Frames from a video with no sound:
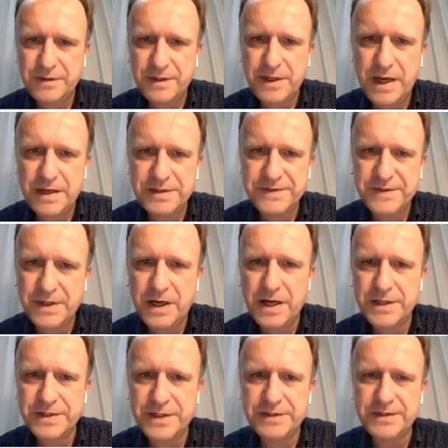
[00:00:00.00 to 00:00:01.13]
nice
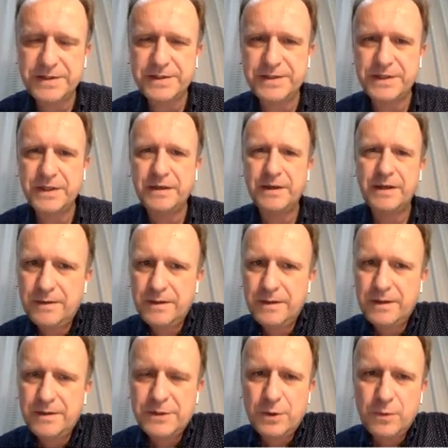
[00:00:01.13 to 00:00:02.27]
identity.
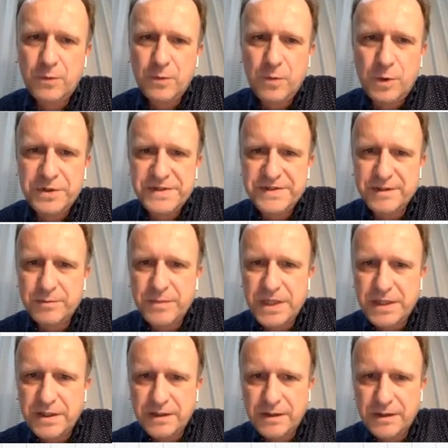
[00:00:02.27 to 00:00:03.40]
So what is the
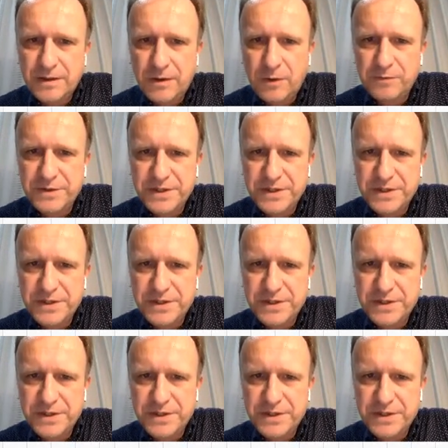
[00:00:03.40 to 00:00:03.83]
meaning of